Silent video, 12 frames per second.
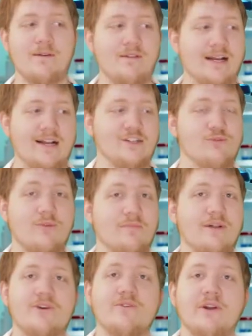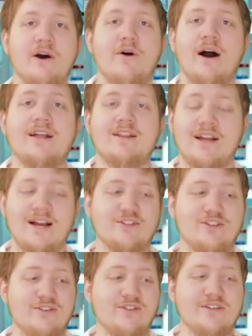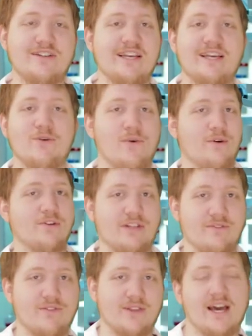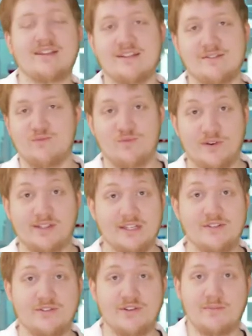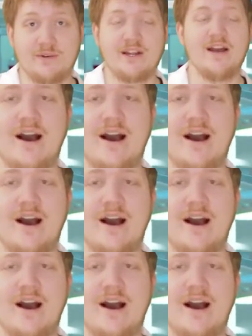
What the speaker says: Like, I just want to play Uno. I shouldn't need Origin for that. That's really stupid. I